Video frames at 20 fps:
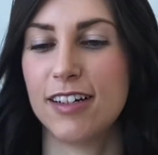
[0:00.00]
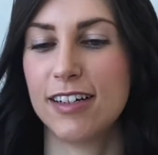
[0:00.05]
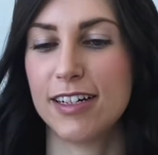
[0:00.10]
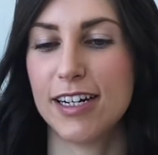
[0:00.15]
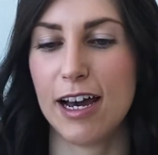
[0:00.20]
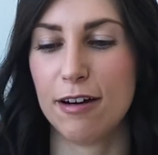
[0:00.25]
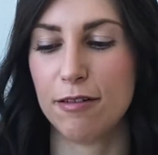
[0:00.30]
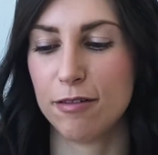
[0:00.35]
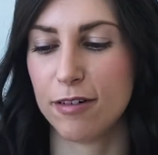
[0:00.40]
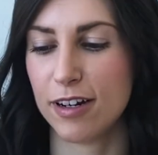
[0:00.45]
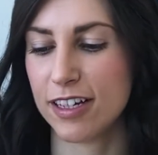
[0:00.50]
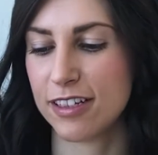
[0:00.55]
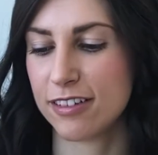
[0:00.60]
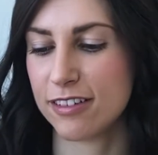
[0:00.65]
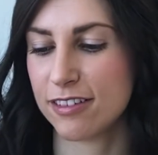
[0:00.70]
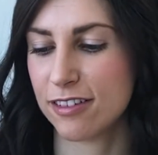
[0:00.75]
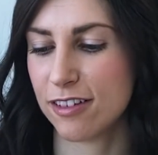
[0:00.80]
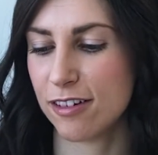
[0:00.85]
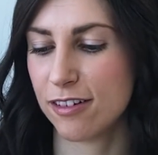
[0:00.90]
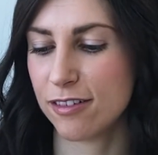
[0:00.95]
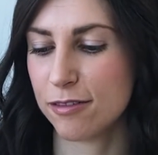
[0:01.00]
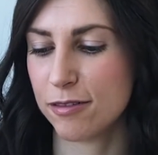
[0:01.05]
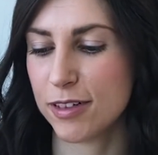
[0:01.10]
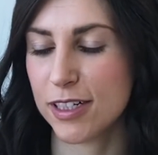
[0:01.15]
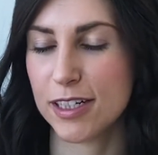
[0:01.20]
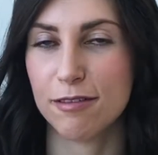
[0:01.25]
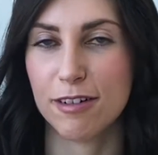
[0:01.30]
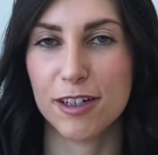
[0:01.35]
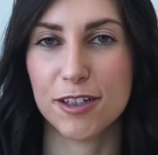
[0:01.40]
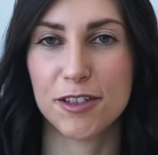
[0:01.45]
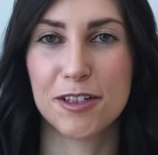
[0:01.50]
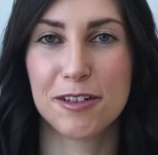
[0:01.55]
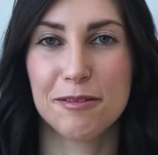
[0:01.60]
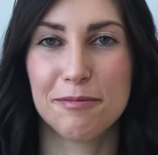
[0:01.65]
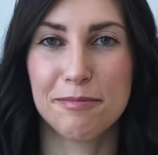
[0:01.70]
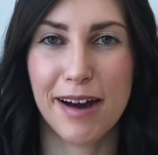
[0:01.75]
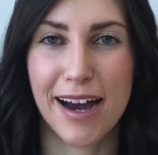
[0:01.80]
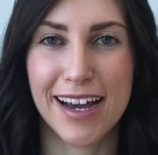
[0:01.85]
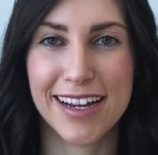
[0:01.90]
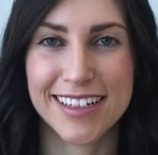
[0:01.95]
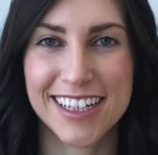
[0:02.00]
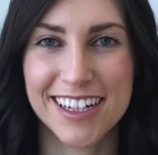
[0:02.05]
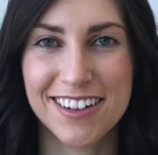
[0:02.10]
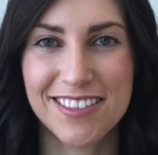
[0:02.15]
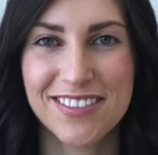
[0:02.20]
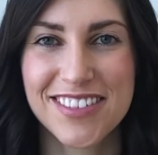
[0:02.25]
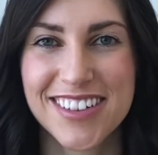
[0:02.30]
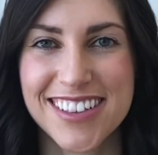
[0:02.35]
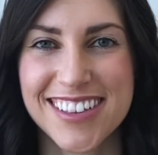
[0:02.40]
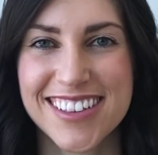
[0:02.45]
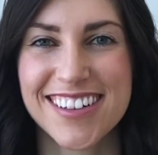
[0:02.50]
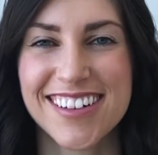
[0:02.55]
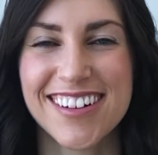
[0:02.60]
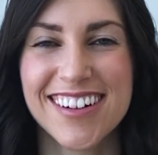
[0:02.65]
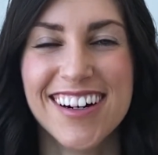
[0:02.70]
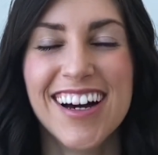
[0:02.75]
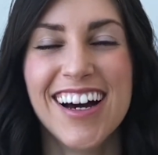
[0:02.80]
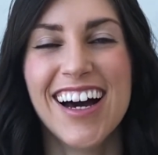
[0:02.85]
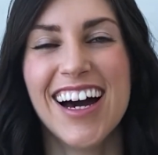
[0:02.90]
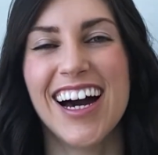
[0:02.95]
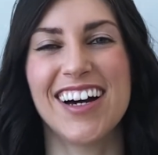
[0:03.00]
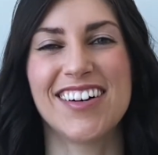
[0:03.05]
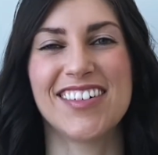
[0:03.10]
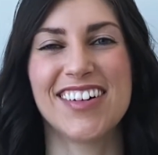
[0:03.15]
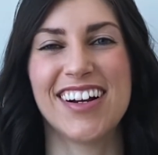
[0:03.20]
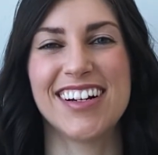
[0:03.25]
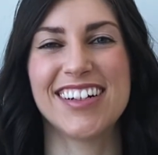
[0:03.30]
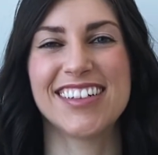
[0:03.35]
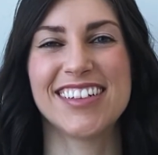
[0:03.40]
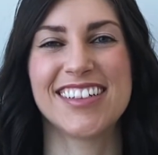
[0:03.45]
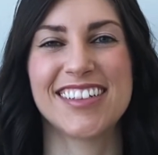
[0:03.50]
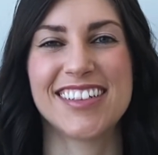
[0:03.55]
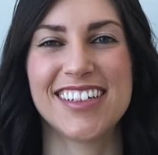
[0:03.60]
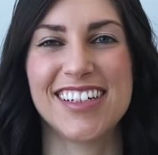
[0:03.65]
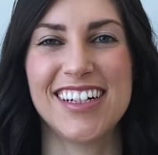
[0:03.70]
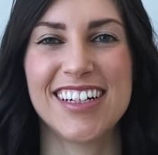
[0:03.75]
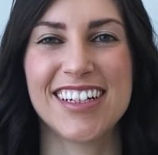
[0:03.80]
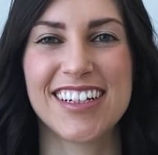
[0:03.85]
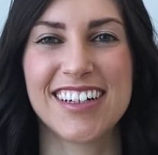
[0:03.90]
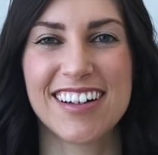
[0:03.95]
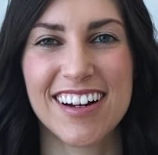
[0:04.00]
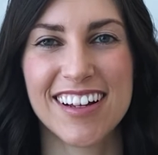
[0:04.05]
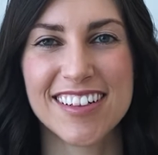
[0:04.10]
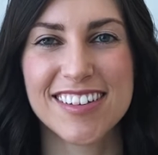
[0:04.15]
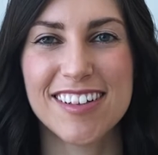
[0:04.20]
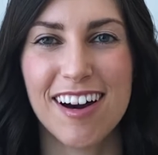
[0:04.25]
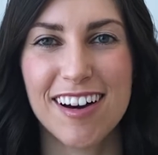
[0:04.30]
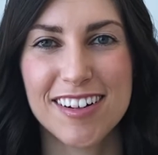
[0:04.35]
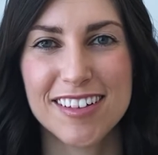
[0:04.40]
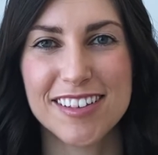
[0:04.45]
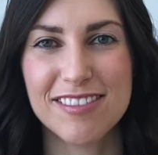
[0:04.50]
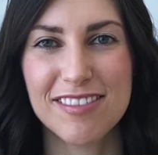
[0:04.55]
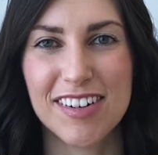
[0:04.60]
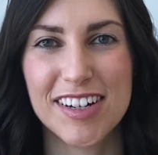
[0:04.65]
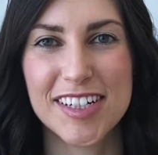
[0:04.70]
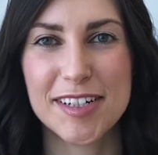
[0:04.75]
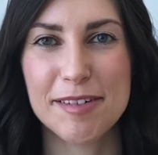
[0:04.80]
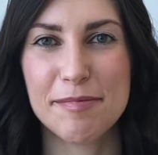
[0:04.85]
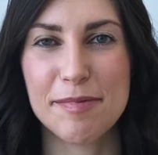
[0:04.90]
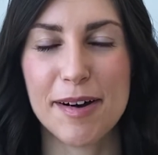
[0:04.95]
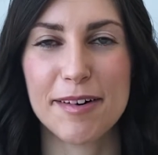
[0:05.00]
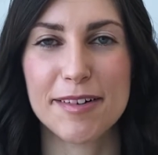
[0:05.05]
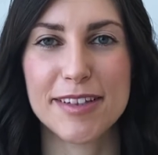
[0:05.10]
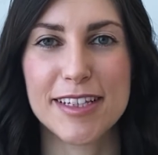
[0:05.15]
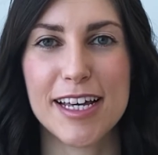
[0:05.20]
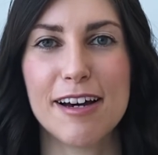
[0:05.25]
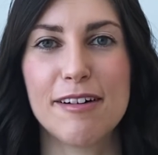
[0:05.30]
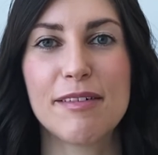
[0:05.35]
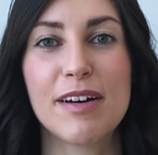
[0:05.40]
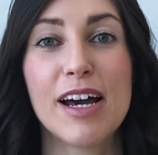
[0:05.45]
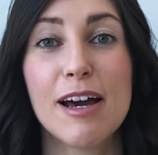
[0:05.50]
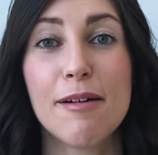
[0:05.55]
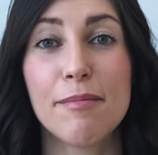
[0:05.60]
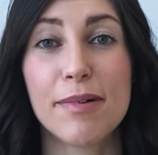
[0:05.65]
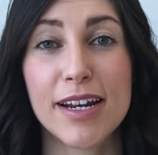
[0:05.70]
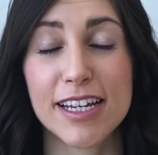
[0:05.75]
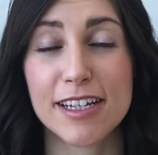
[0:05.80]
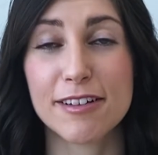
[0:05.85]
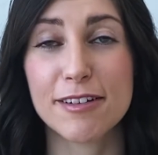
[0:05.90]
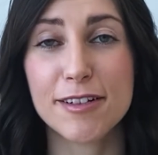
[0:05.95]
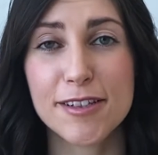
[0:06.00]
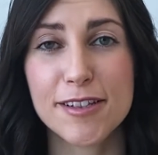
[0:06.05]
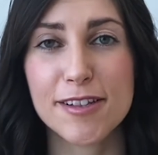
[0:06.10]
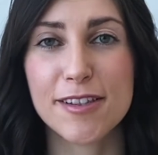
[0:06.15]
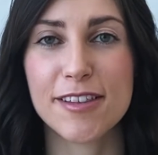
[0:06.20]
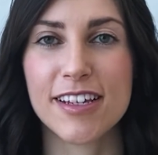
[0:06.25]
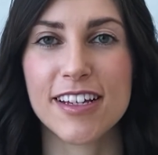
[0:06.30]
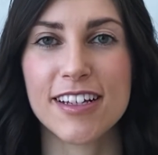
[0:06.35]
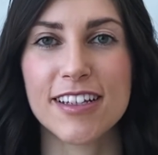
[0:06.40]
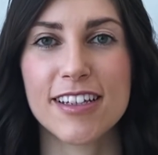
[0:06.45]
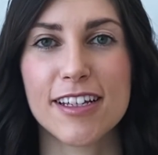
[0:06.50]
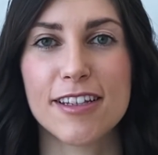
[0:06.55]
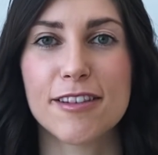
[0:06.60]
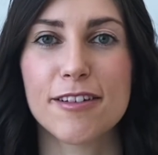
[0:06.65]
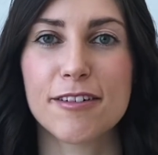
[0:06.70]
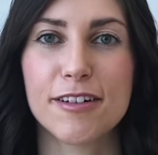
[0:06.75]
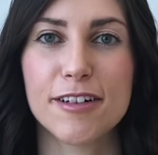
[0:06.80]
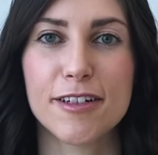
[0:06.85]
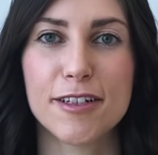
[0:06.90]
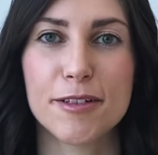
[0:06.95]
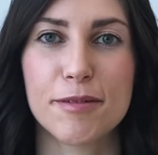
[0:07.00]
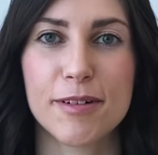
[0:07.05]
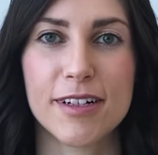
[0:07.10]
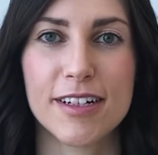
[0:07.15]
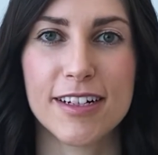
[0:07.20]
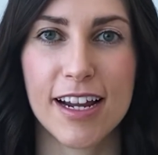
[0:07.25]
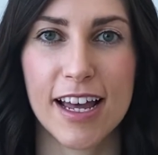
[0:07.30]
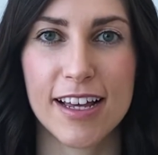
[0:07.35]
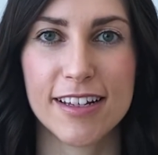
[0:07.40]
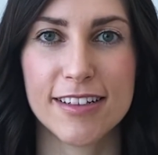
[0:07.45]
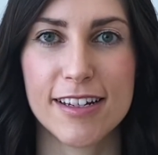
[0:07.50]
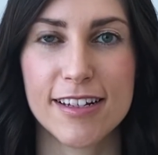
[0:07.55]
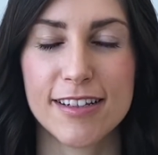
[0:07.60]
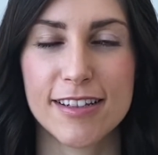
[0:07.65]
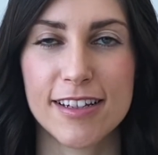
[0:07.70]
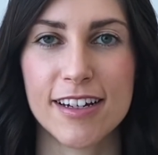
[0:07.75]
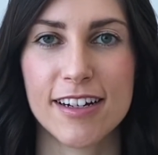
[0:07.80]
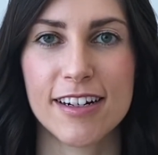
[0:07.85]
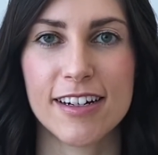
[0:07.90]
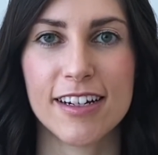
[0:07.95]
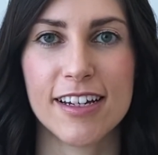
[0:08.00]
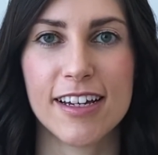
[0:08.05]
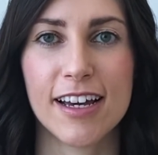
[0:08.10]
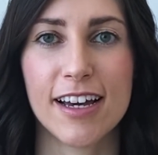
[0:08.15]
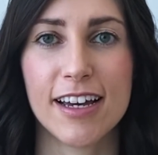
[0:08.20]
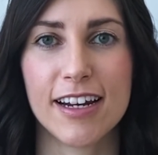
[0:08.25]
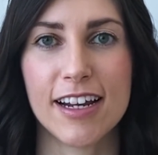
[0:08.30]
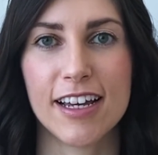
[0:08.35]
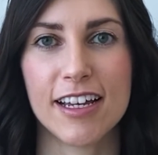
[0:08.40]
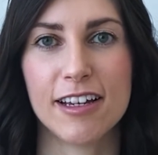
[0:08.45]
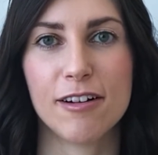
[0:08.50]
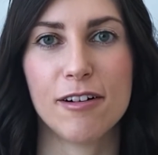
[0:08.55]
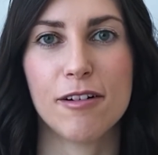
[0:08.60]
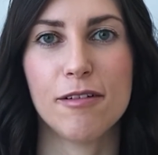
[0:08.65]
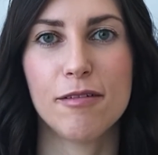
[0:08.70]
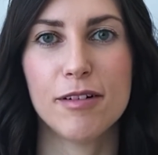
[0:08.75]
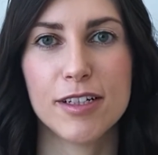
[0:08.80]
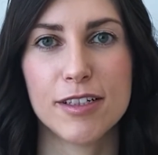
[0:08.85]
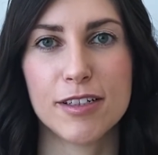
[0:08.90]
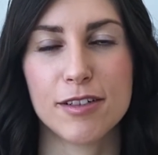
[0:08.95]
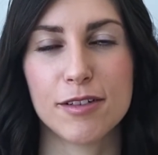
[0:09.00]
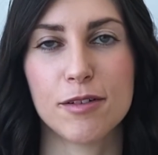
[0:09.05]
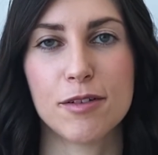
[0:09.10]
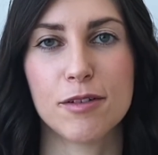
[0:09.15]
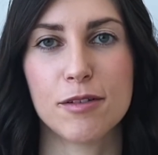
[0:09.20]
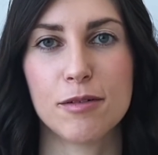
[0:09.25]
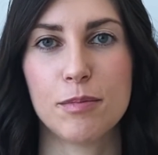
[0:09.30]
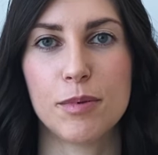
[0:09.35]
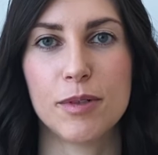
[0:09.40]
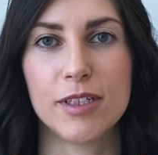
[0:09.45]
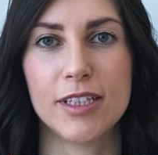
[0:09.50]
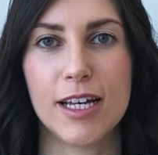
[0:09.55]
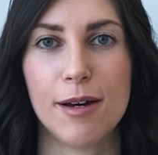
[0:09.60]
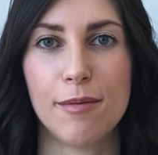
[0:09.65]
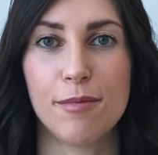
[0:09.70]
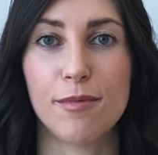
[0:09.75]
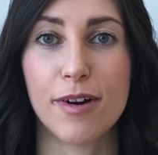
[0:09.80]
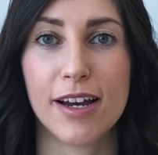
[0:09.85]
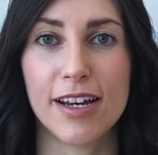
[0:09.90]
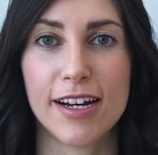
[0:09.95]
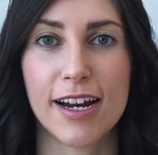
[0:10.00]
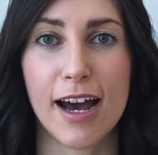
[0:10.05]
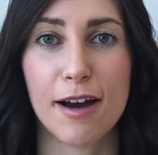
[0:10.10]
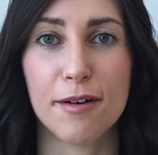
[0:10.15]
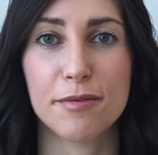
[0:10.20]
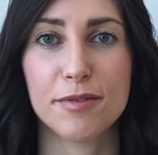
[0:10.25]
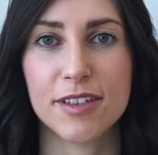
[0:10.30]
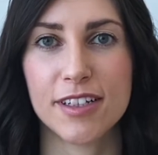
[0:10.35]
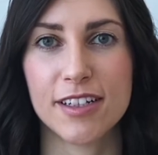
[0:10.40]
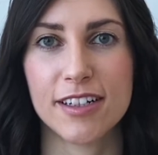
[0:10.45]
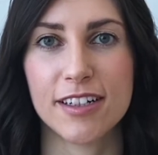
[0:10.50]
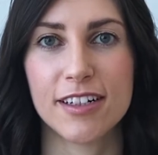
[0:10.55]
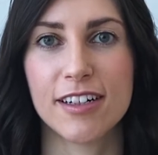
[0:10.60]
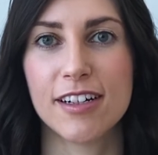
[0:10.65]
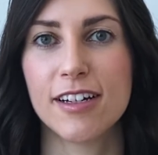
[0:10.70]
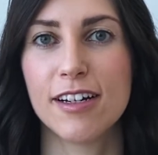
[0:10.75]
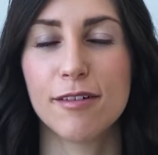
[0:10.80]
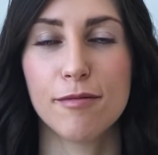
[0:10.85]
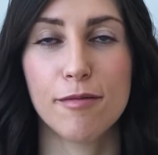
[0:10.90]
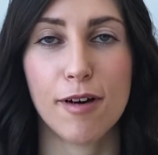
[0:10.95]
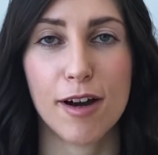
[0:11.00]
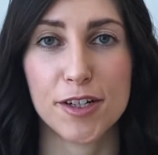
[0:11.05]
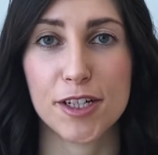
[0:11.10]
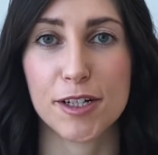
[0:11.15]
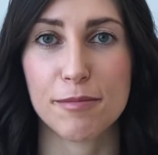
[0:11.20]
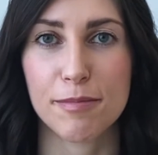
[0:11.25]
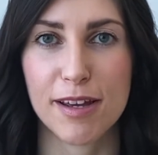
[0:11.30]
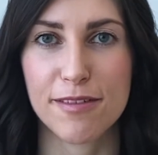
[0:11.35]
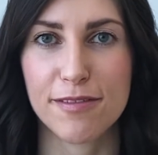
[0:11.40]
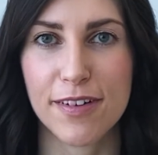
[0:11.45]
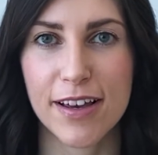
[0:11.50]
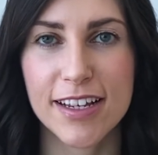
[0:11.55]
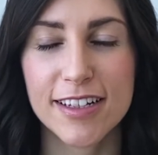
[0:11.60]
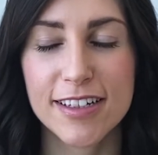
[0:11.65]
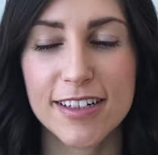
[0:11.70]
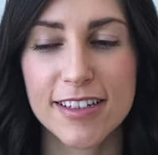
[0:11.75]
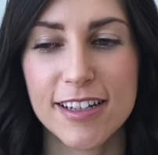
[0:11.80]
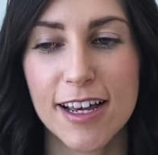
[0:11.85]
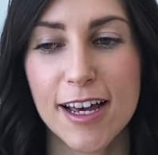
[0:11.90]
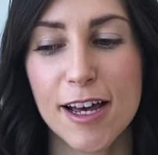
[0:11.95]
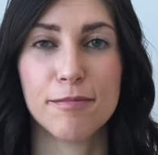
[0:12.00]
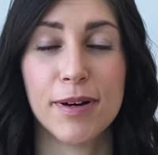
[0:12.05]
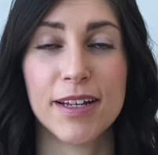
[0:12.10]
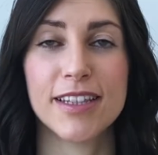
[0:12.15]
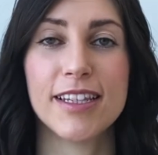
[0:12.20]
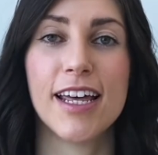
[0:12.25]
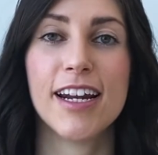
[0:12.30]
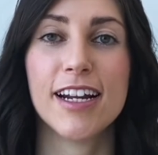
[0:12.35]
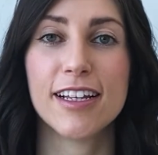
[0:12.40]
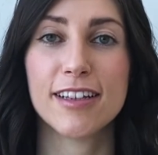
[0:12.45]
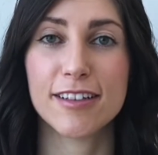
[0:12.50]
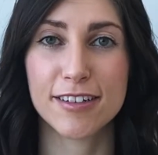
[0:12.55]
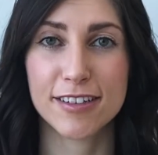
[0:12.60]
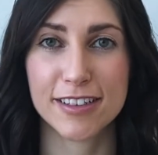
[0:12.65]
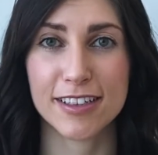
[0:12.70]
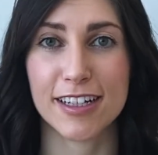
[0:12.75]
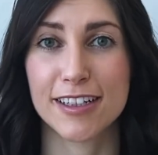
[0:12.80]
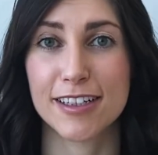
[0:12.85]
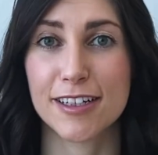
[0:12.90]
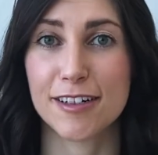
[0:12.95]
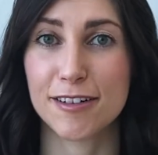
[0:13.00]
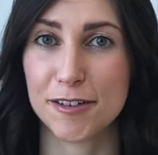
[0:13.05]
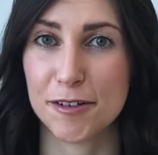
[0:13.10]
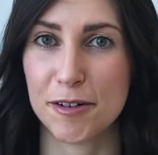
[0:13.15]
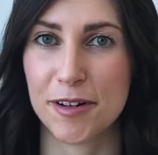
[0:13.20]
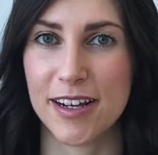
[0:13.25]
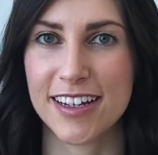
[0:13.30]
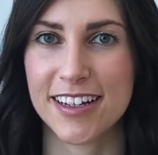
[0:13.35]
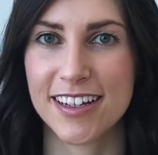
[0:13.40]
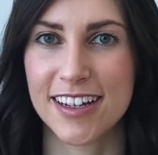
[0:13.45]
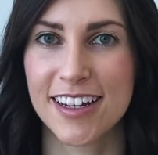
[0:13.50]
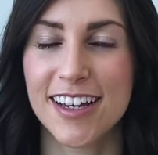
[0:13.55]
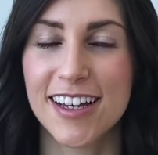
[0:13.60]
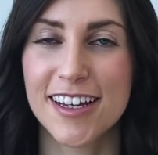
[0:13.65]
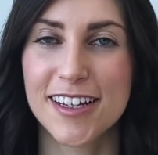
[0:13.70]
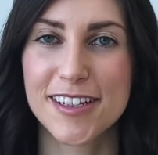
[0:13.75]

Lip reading: Now, I don't really want you to buy them, so I'm not necessarily gonna talk too much about them, but I used to think that toners were necessary, and I always used to put them right after washing my face. But then I learned a little trick.